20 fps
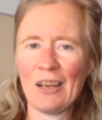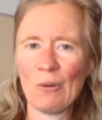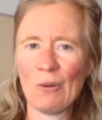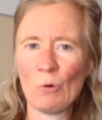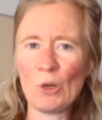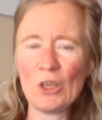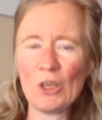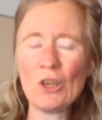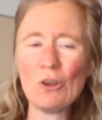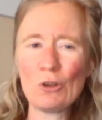
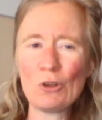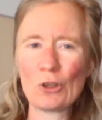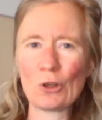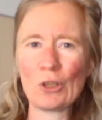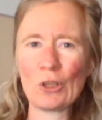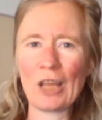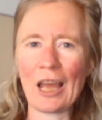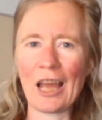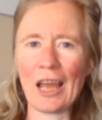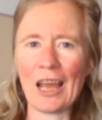When you
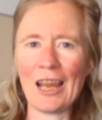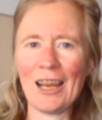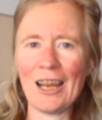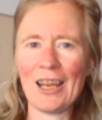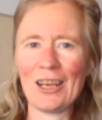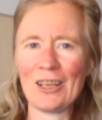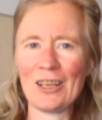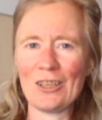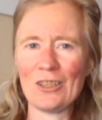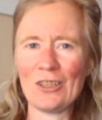do that,
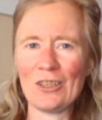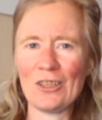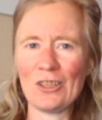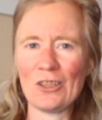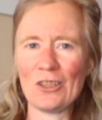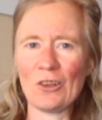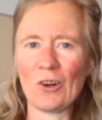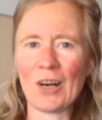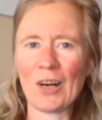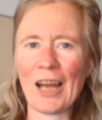
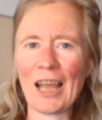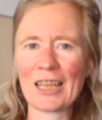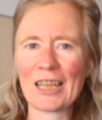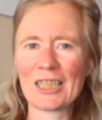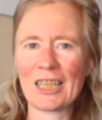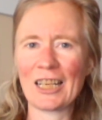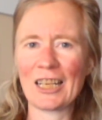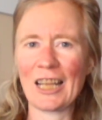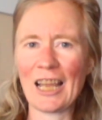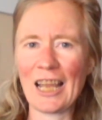you're
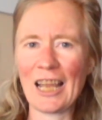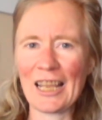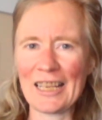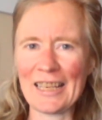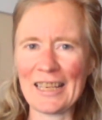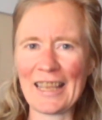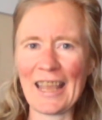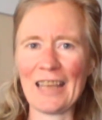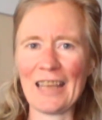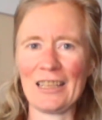acting
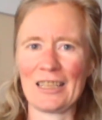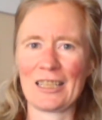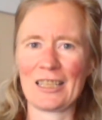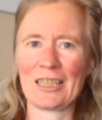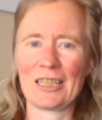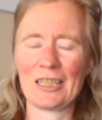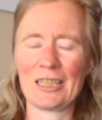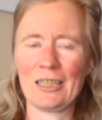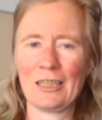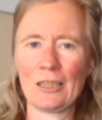
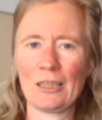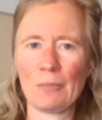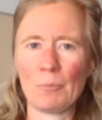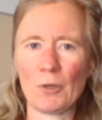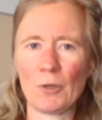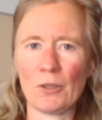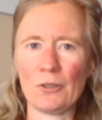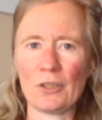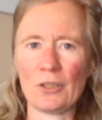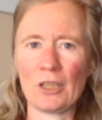against the
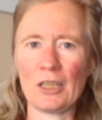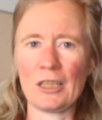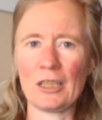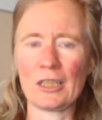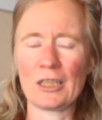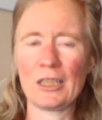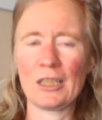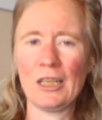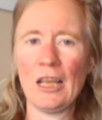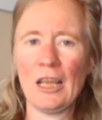
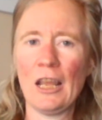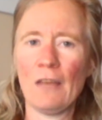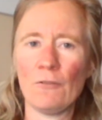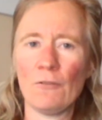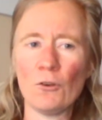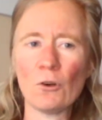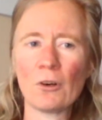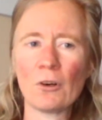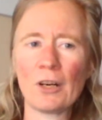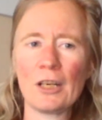protest. If
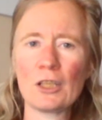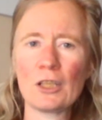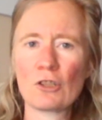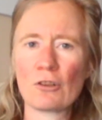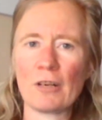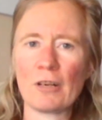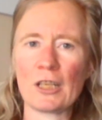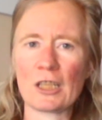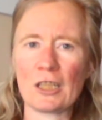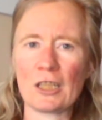you're
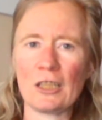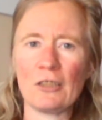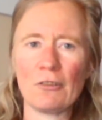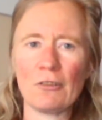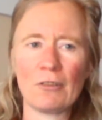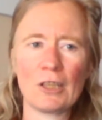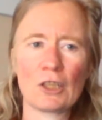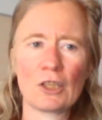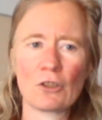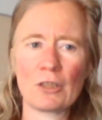
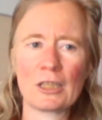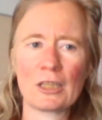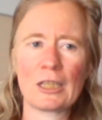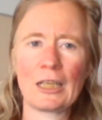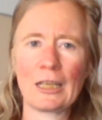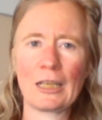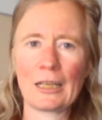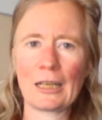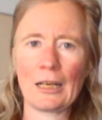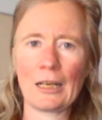interested
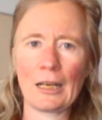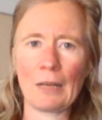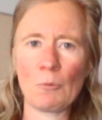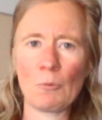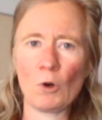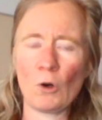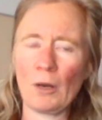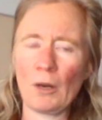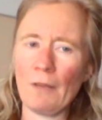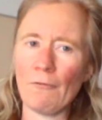in getting
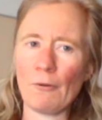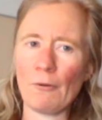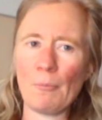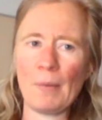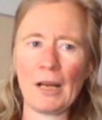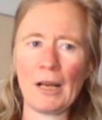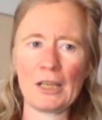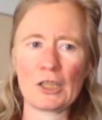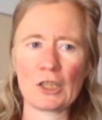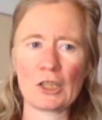more
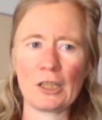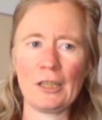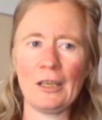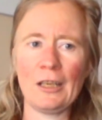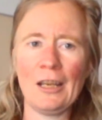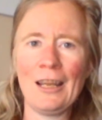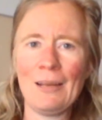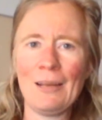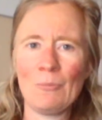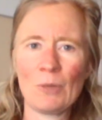
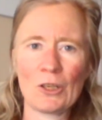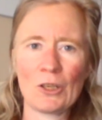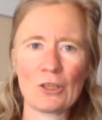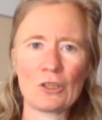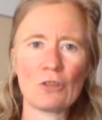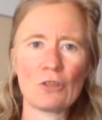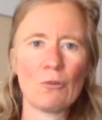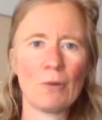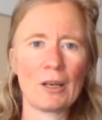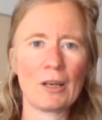information
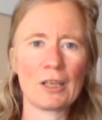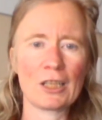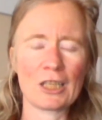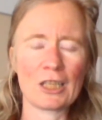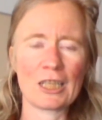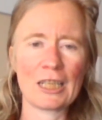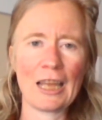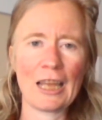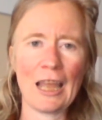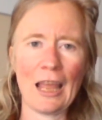because you
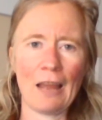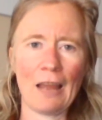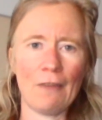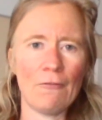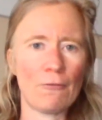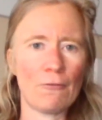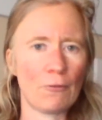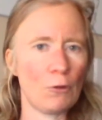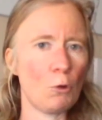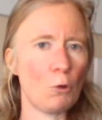
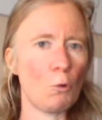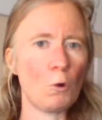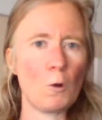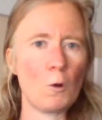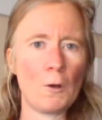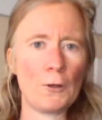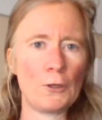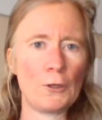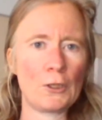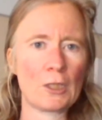understand from the
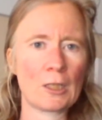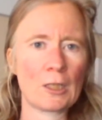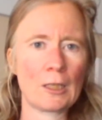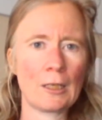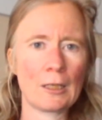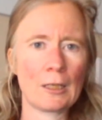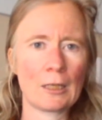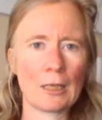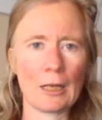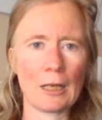words
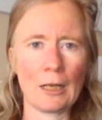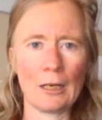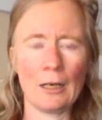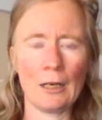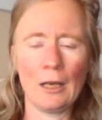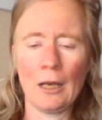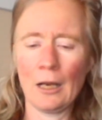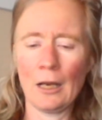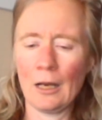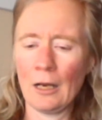
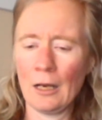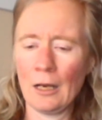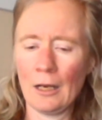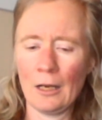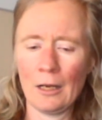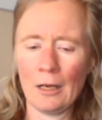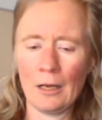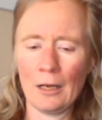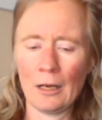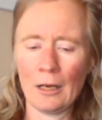that
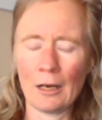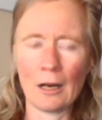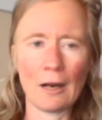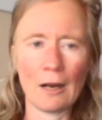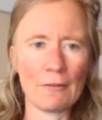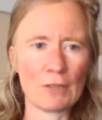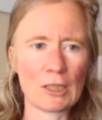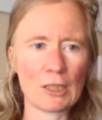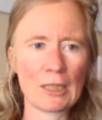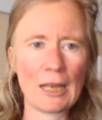
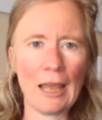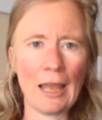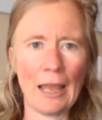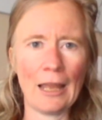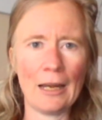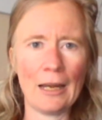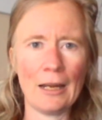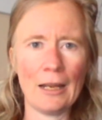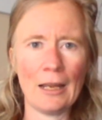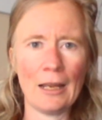I've
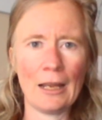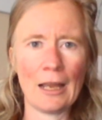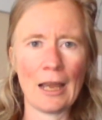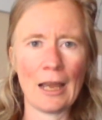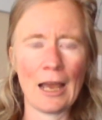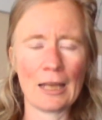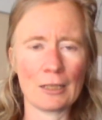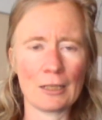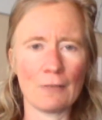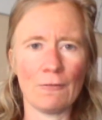said
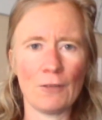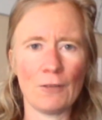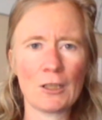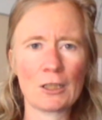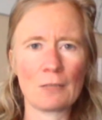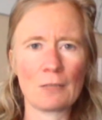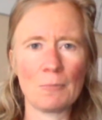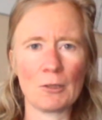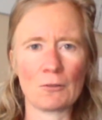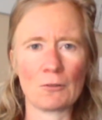as a
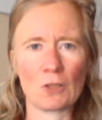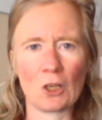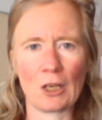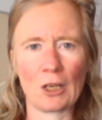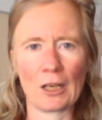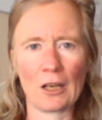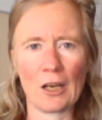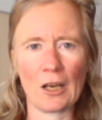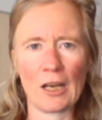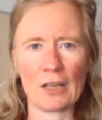victim of
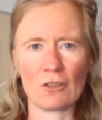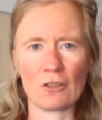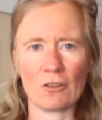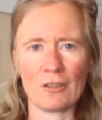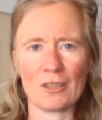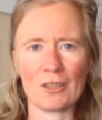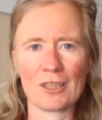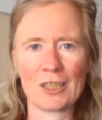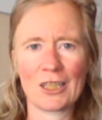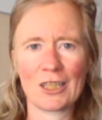
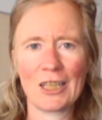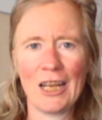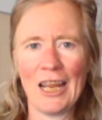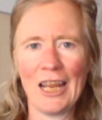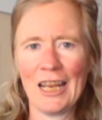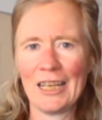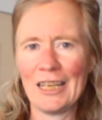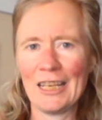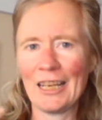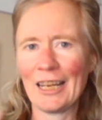psychiatrists
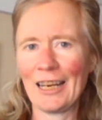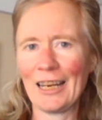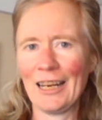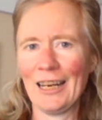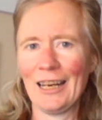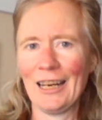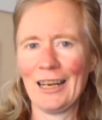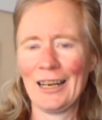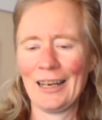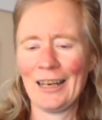
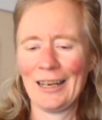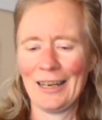that